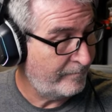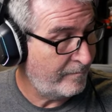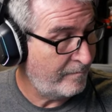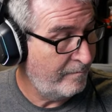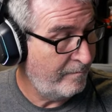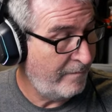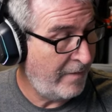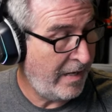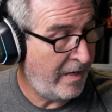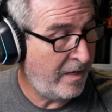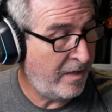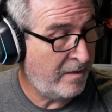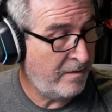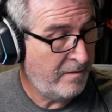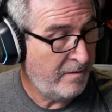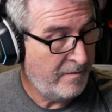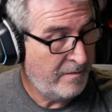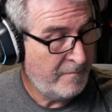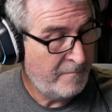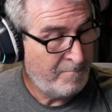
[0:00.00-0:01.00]
Man,
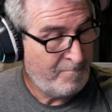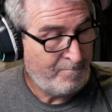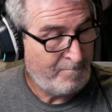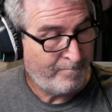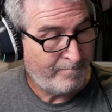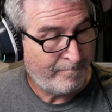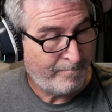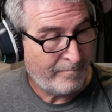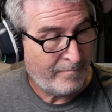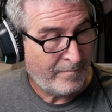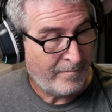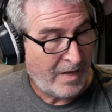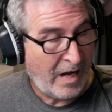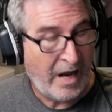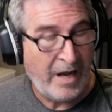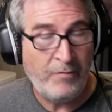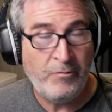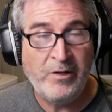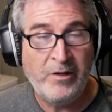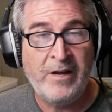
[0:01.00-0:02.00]

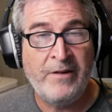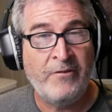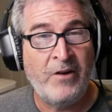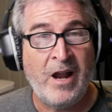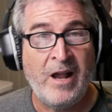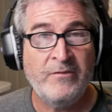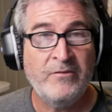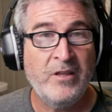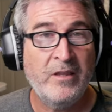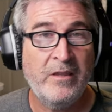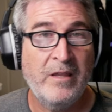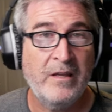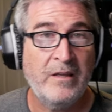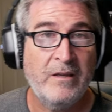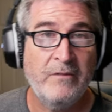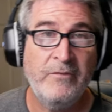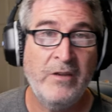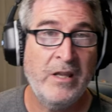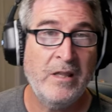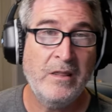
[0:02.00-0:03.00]
I would never have to think
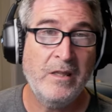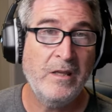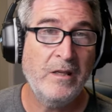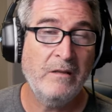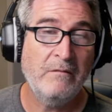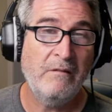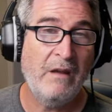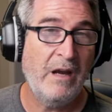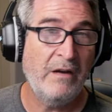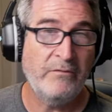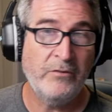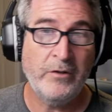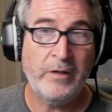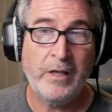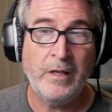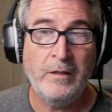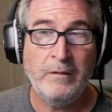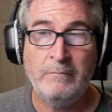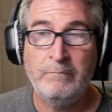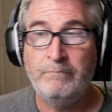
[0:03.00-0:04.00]
of anything ever again.